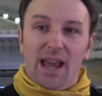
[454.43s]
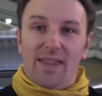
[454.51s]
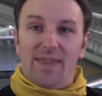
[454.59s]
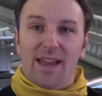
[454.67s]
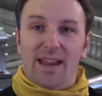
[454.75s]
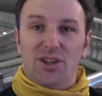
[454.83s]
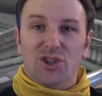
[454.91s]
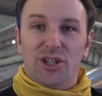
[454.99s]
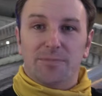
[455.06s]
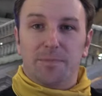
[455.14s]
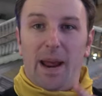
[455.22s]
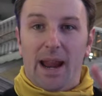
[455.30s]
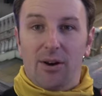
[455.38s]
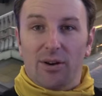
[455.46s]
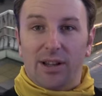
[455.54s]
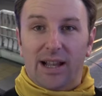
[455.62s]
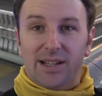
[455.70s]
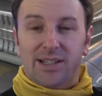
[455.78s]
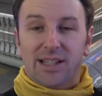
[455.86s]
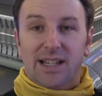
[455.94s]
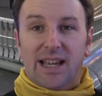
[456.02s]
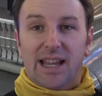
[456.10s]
And then just parallel to the